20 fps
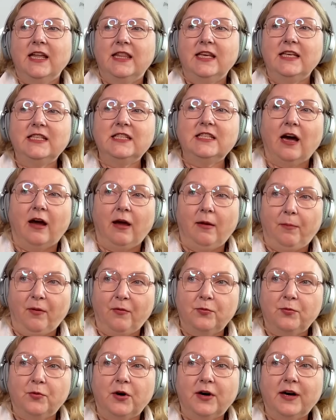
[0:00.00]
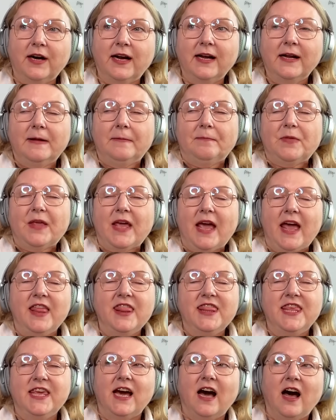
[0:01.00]
this type of work.
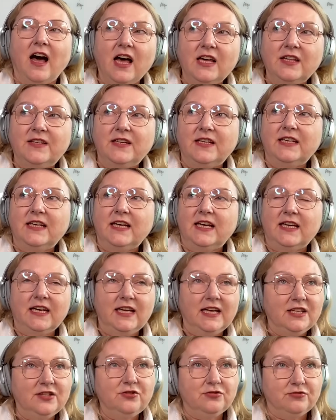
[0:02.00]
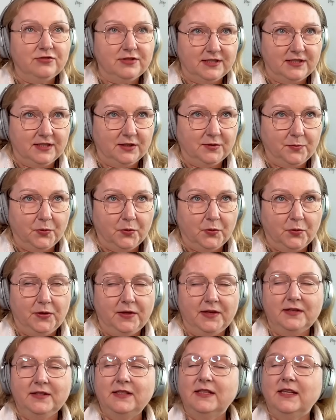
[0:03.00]
And the other, an interesting
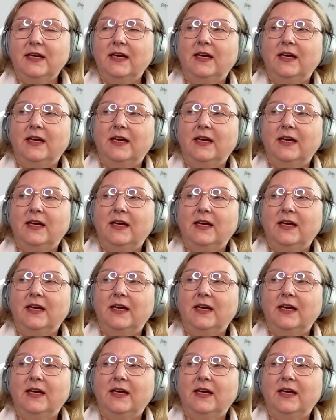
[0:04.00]
point,